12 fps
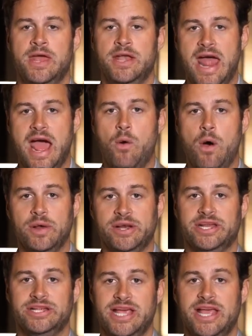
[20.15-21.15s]
Now what we're
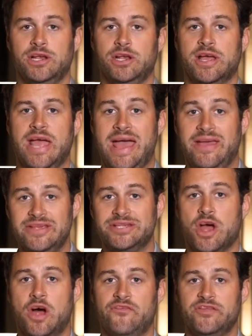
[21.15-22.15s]
going to take a look at in
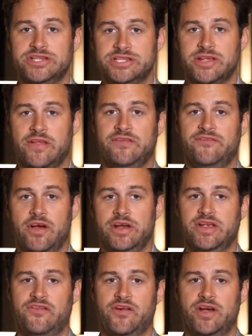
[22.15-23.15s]
this conference is something
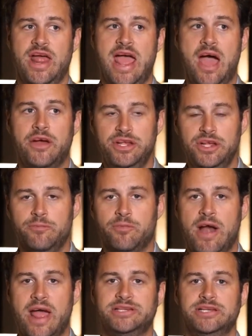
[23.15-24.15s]
very different. How do you
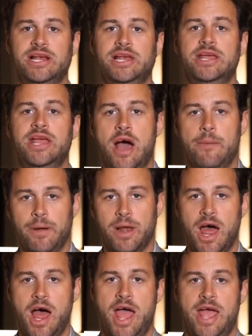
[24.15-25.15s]
practically
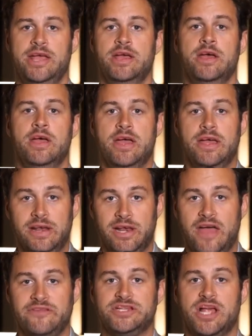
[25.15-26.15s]
apply
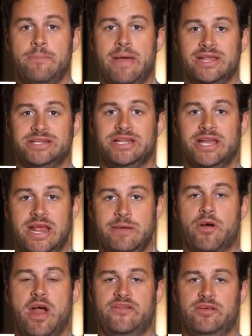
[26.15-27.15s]
lifestyle medicine
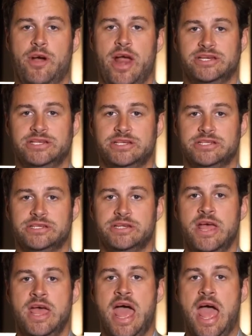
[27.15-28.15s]
in private practice?
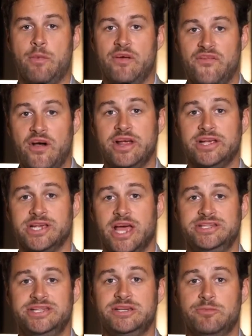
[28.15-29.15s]
And we're very
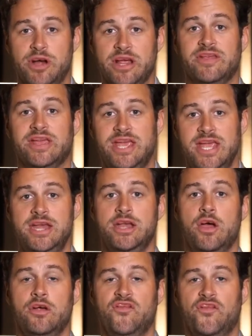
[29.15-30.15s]
excited to bring the
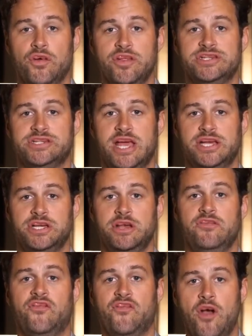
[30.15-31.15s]
keynote for this
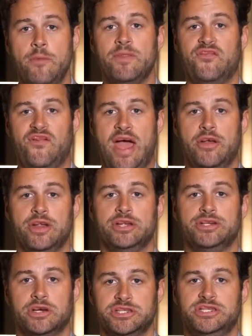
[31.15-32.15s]
session from the
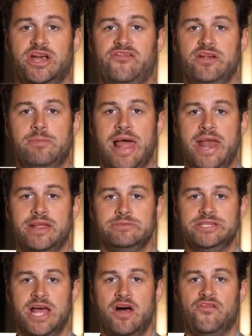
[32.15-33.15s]
founder, Dr. Jeffrey Bland
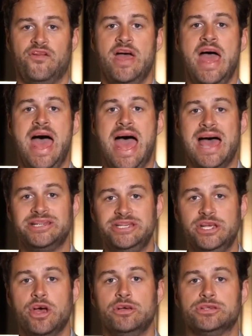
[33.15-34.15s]
himself, as
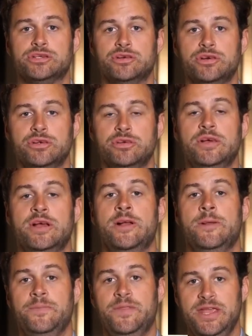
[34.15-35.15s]
he goes through
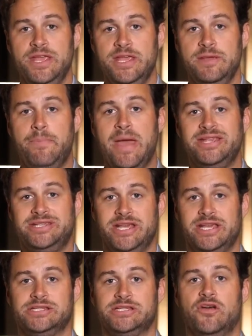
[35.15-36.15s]
the
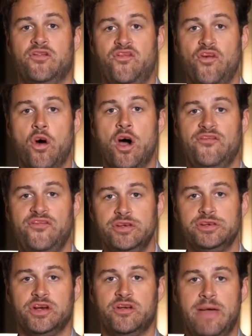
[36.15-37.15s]
basis for a
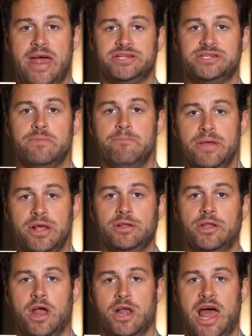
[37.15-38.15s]
future of medicine
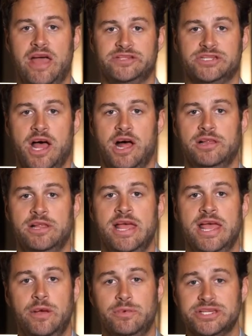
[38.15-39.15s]
built on lifestyle.
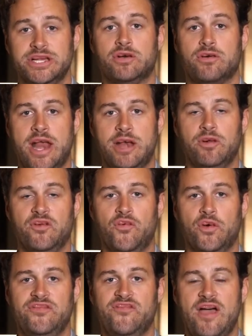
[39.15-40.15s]
It was an incredible
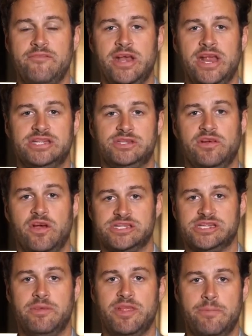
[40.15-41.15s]
45 minutes. We got
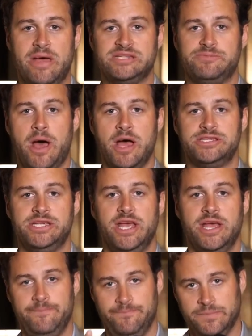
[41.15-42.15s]
some of the best parts
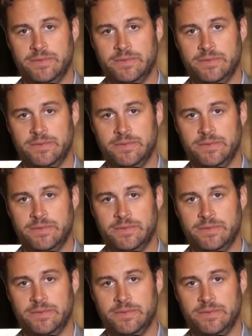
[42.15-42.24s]
here.